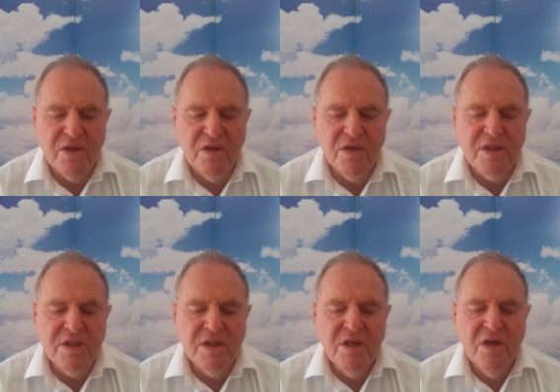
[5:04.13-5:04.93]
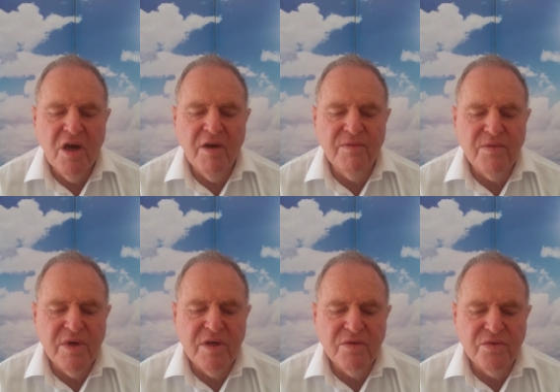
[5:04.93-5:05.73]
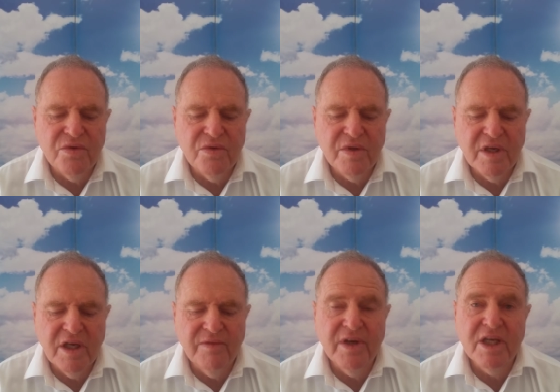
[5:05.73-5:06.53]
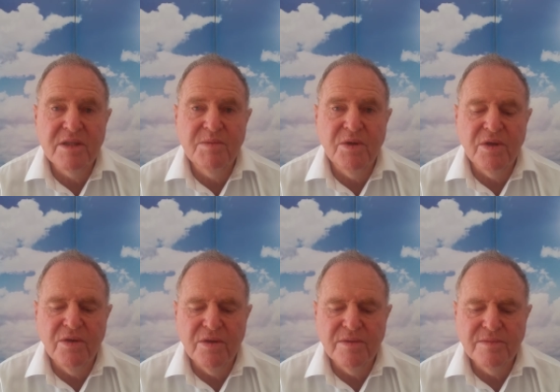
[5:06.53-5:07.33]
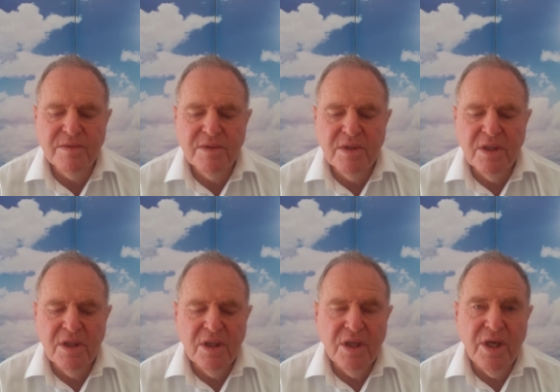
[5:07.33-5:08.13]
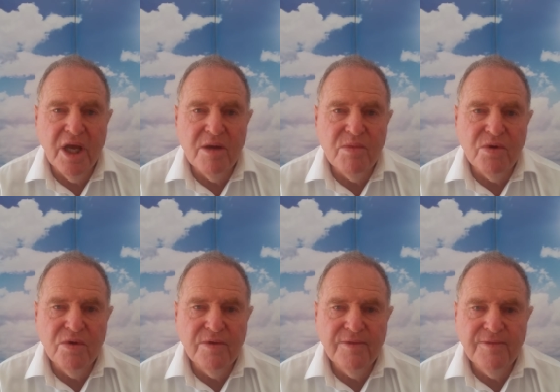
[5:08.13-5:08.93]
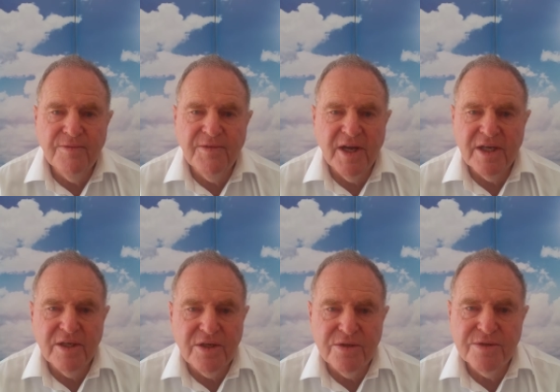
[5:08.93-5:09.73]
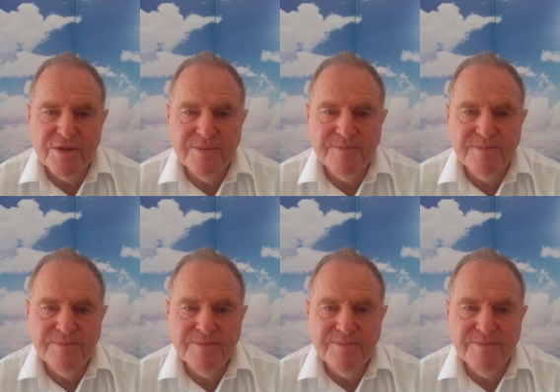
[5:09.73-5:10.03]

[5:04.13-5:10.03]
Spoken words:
knowledge of real truth given us by God. No more fake news.